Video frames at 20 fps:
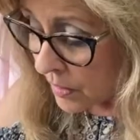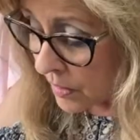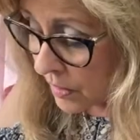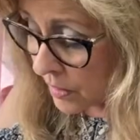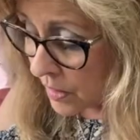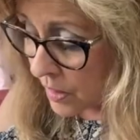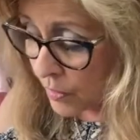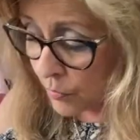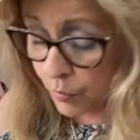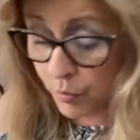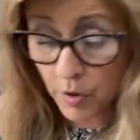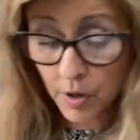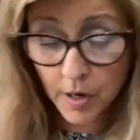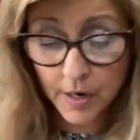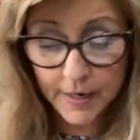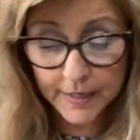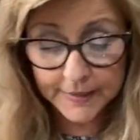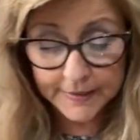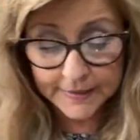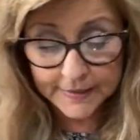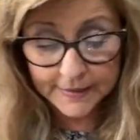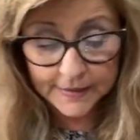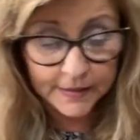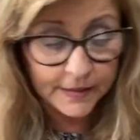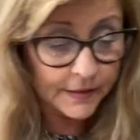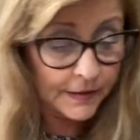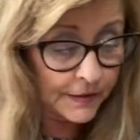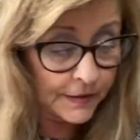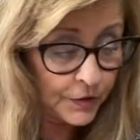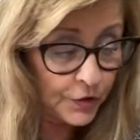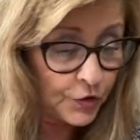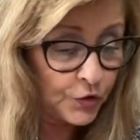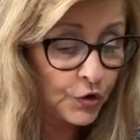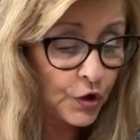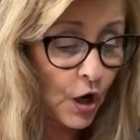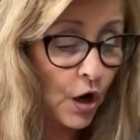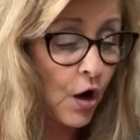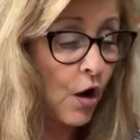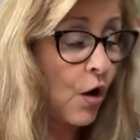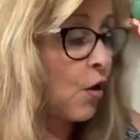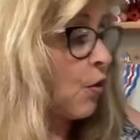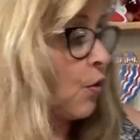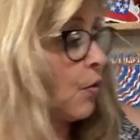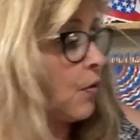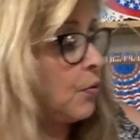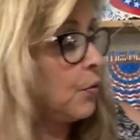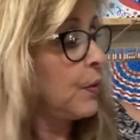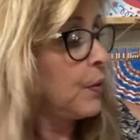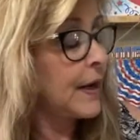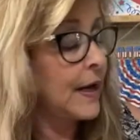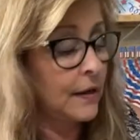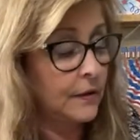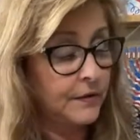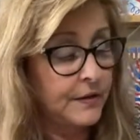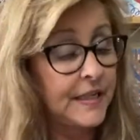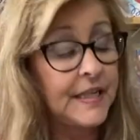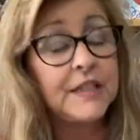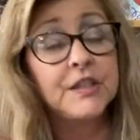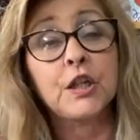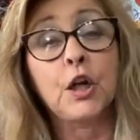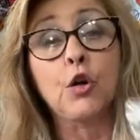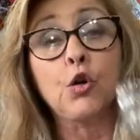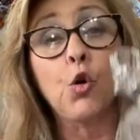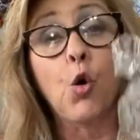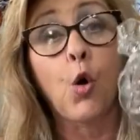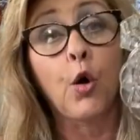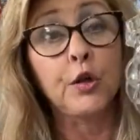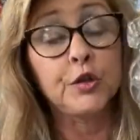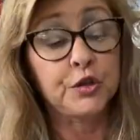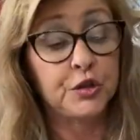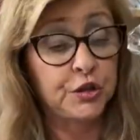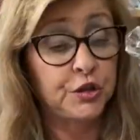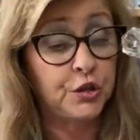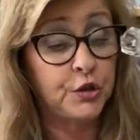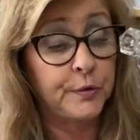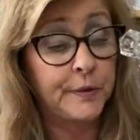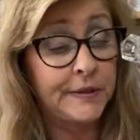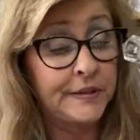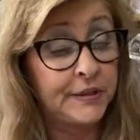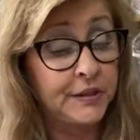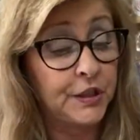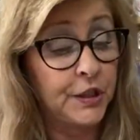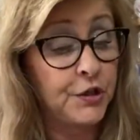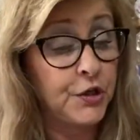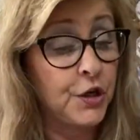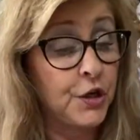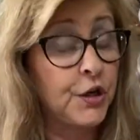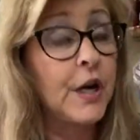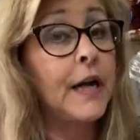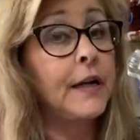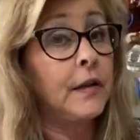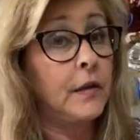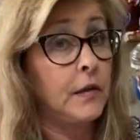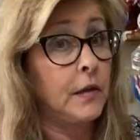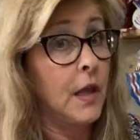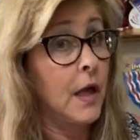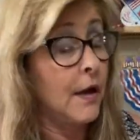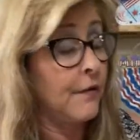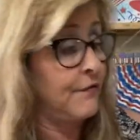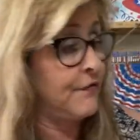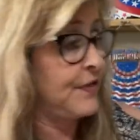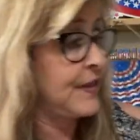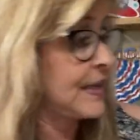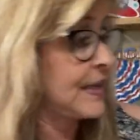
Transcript: All right. So we are, these are gorgeous, Krista. You're going to love